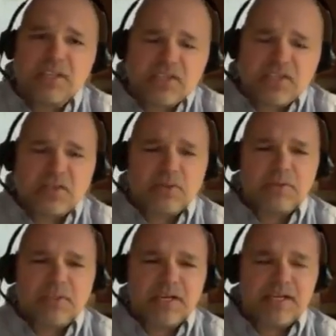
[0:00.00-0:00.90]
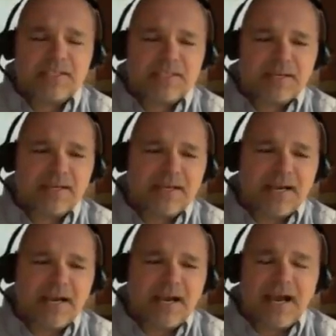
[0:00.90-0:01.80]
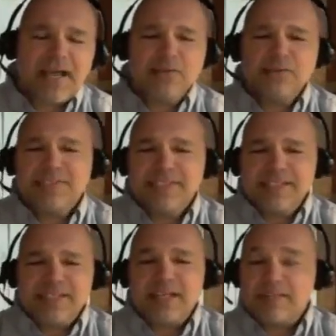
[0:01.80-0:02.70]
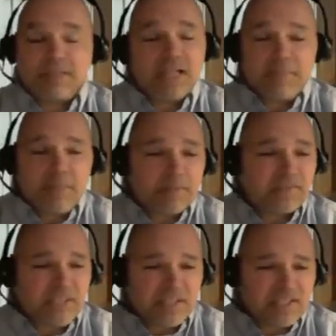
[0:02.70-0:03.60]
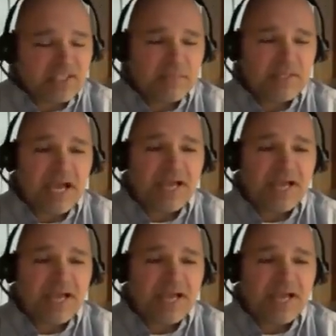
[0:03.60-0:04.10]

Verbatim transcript: So, guys, I don't, a lot of people have sent this to me.